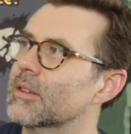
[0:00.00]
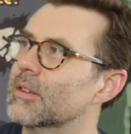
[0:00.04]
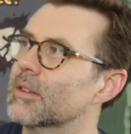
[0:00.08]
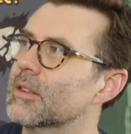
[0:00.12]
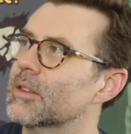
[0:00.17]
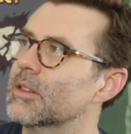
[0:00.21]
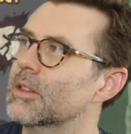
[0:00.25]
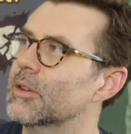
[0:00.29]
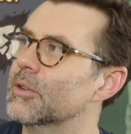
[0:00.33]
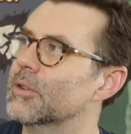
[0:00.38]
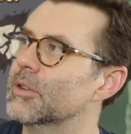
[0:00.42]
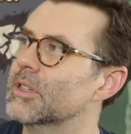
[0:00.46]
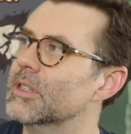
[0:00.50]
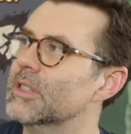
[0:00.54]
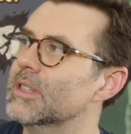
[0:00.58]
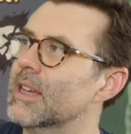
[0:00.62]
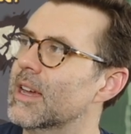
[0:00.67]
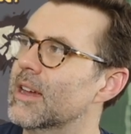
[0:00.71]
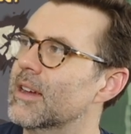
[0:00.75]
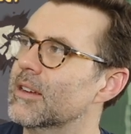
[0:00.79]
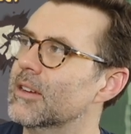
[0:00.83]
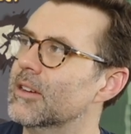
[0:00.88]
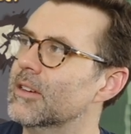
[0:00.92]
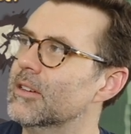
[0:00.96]
Cloak and
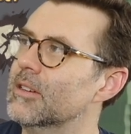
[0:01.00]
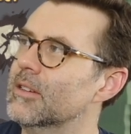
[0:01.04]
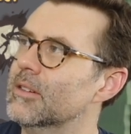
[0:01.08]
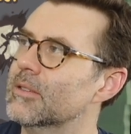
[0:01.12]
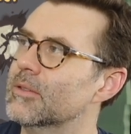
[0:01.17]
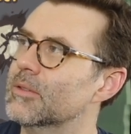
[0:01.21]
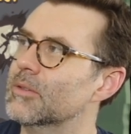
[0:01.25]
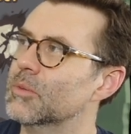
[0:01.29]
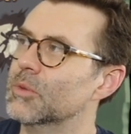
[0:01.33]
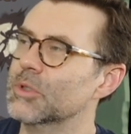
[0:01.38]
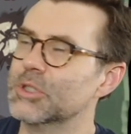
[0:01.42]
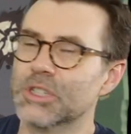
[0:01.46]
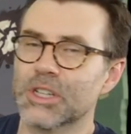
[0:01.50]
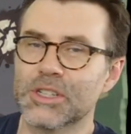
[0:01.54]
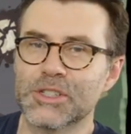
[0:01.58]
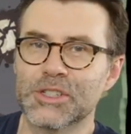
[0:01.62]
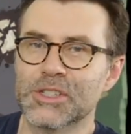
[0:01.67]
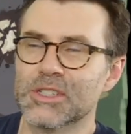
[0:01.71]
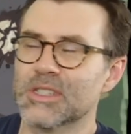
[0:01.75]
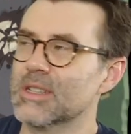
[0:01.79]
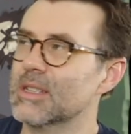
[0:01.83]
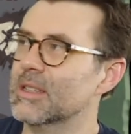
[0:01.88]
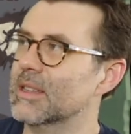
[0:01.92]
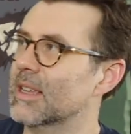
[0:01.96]
Dagger, which I
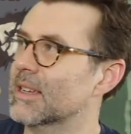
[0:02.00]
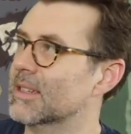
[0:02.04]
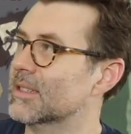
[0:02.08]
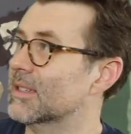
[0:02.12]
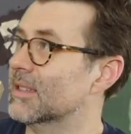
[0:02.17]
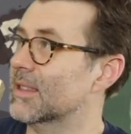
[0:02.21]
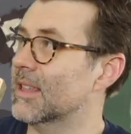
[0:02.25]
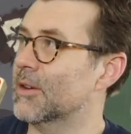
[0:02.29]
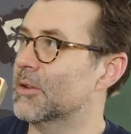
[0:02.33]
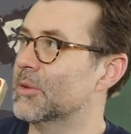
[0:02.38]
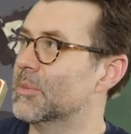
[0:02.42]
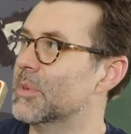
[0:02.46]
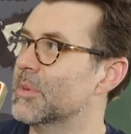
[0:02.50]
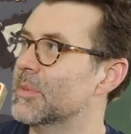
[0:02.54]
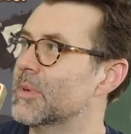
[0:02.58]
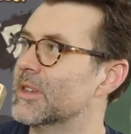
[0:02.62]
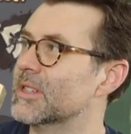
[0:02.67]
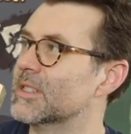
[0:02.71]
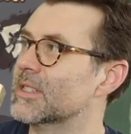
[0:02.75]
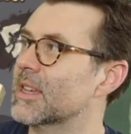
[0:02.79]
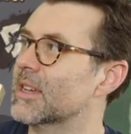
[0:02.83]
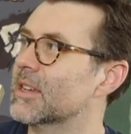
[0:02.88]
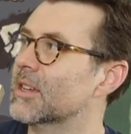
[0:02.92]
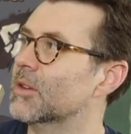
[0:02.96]
just collected. That would be my
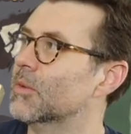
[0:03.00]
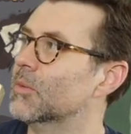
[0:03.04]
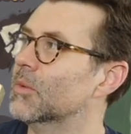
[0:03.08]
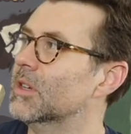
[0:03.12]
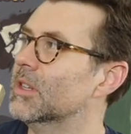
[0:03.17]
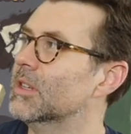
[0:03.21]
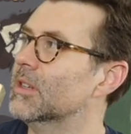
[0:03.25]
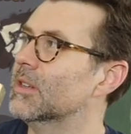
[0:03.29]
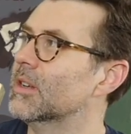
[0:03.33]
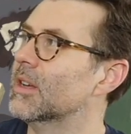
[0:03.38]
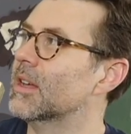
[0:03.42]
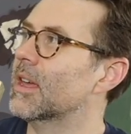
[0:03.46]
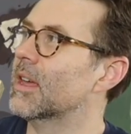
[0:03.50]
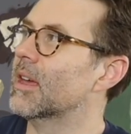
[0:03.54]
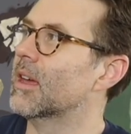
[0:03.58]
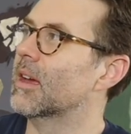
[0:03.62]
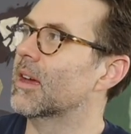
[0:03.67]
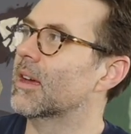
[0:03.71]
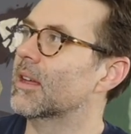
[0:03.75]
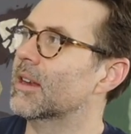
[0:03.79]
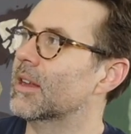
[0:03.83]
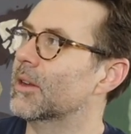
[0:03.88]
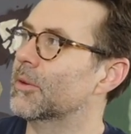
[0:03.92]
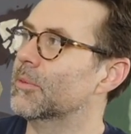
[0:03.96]
second one.
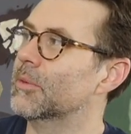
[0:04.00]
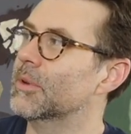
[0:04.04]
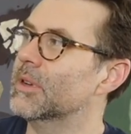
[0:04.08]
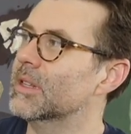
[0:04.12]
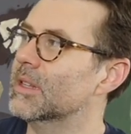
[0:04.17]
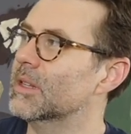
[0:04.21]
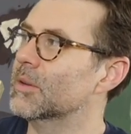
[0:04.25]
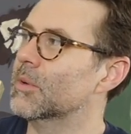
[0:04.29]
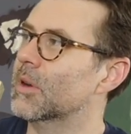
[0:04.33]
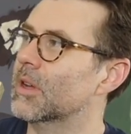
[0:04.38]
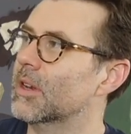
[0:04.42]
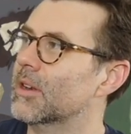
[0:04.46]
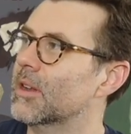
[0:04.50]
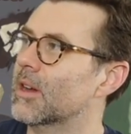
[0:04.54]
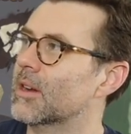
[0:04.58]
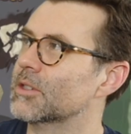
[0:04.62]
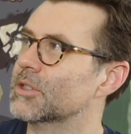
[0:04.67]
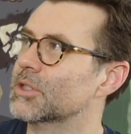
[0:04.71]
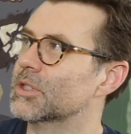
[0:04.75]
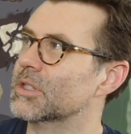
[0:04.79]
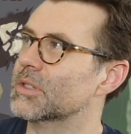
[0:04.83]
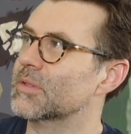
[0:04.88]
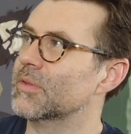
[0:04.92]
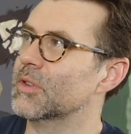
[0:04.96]
And I really want
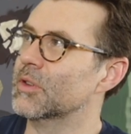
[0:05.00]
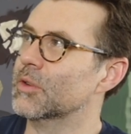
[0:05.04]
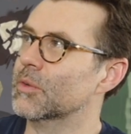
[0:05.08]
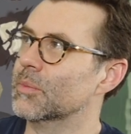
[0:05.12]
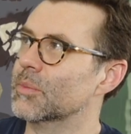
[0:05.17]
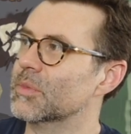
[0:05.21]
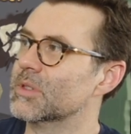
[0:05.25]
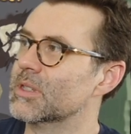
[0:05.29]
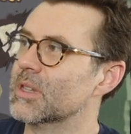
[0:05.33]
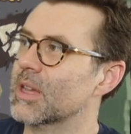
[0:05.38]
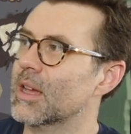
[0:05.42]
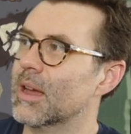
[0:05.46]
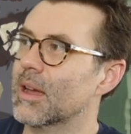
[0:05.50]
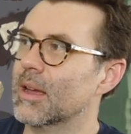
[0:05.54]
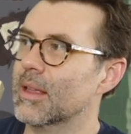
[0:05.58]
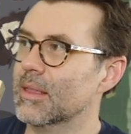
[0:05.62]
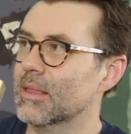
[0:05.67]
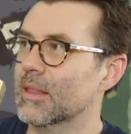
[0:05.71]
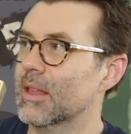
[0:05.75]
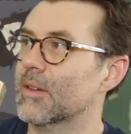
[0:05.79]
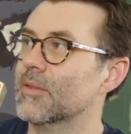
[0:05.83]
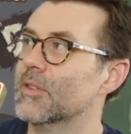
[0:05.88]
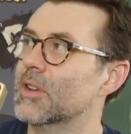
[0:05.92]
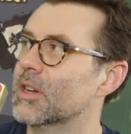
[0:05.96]
Noxious Fumes. I
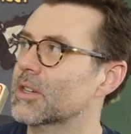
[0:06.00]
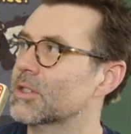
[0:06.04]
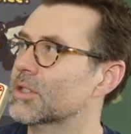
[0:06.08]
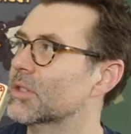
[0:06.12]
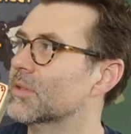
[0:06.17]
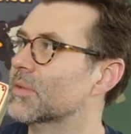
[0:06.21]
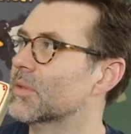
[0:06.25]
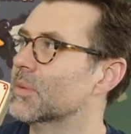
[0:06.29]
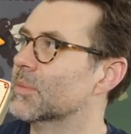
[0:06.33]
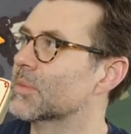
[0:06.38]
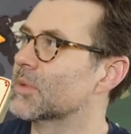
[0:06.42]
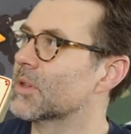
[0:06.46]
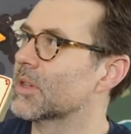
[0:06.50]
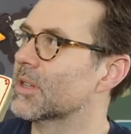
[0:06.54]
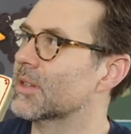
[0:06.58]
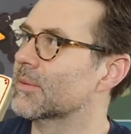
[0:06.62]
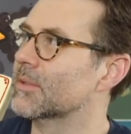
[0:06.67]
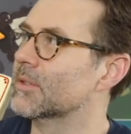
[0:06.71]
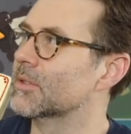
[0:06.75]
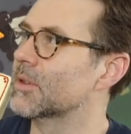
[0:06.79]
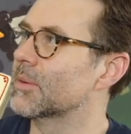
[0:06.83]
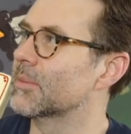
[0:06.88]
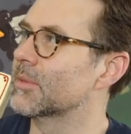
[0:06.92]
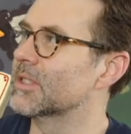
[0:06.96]
love Noxious Fumes, so
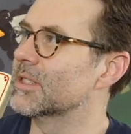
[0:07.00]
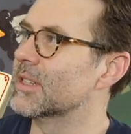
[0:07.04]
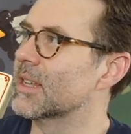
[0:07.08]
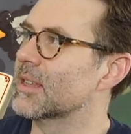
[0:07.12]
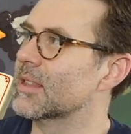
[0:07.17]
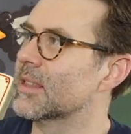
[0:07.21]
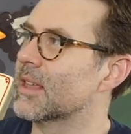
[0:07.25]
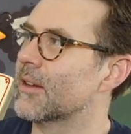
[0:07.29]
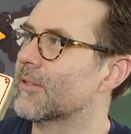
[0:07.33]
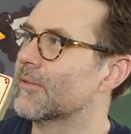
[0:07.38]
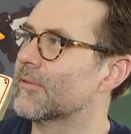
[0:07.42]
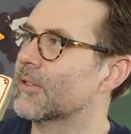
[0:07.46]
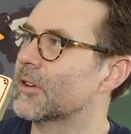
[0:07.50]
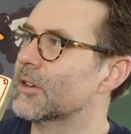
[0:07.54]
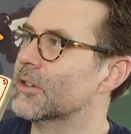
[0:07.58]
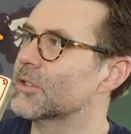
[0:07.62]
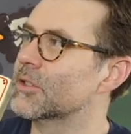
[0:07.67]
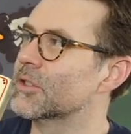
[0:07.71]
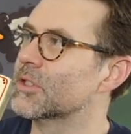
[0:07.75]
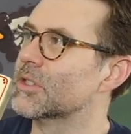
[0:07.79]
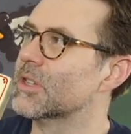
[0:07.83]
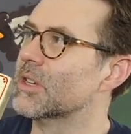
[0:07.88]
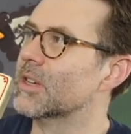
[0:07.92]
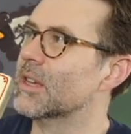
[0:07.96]
I'm going to take that
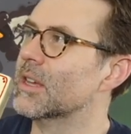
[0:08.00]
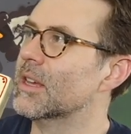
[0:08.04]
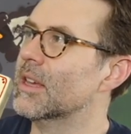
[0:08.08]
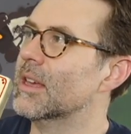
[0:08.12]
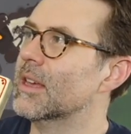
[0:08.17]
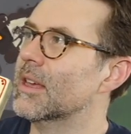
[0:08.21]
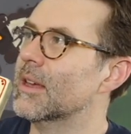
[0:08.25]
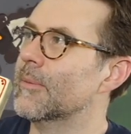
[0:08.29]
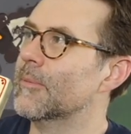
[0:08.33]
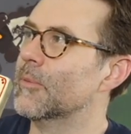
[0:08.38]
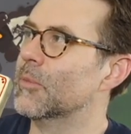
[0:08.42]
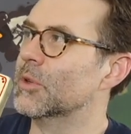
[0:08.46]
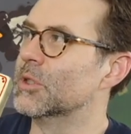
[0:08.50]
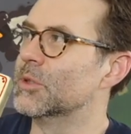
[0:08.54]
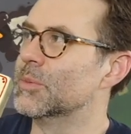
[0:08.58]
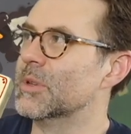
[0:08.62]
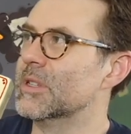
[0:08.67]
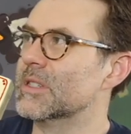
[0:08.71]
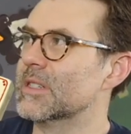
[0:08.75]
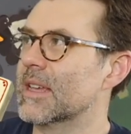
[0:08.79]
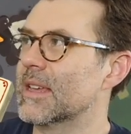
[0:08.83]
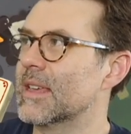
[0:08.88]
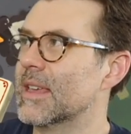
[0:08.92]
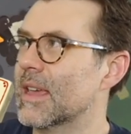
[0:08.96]
first, which
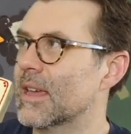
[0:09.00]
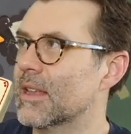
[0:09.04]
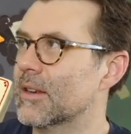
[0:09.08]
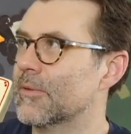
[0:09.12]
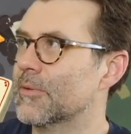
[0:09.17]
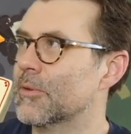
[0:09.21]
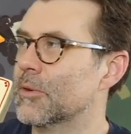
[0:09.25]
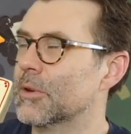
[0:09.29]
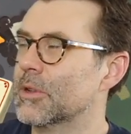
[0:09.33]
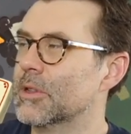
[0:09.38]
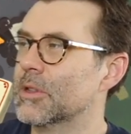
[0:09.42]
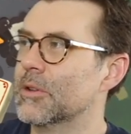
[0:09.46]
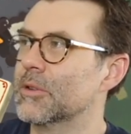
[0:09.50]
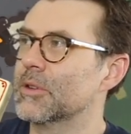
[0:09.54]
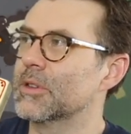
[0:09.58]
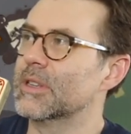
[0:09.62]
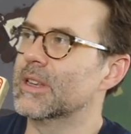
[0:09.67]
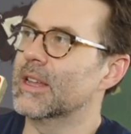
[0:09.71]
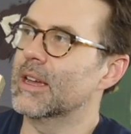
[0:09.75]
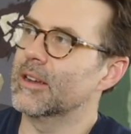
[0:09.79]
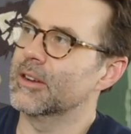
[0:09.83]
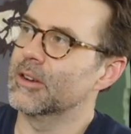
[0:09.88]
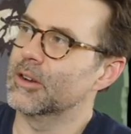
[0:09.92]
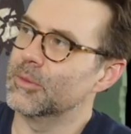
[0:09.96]
means I can't afford Cloak and
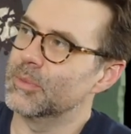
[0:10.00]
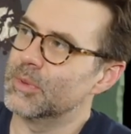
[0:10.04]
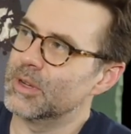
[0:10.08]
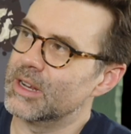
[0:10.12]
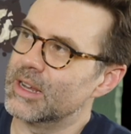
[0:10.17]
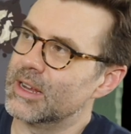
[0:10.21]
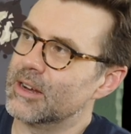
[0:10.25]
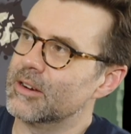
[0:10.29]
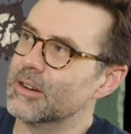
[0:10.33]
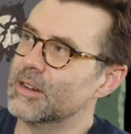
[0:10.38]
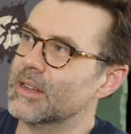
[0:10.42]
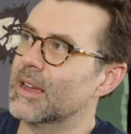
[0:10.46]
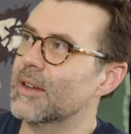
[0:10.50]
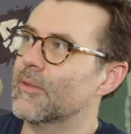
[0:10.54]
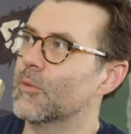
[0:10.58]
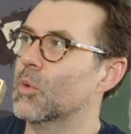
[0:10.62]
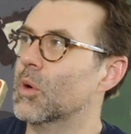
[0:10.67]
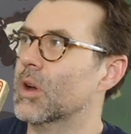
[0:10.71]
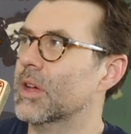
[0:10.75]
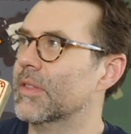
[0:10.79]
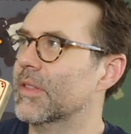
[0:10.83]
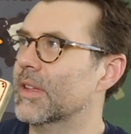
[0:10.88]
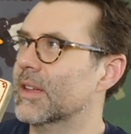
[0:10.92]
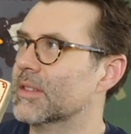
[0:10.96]
Dagger, but I already have
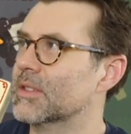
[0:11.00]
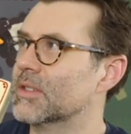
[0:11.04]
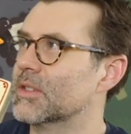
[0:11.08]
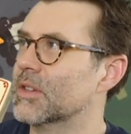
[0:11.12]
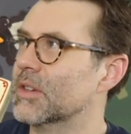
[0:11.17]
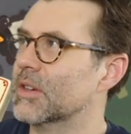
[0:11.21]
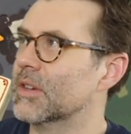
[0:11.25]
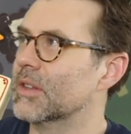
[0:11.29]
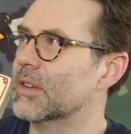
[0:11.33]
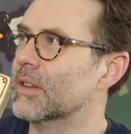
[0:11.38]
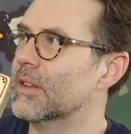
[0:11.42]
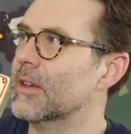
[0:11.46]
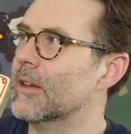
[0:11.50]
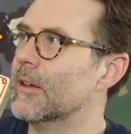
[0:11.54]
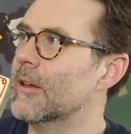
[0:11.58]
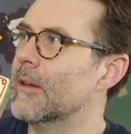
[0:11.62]
1. That's good.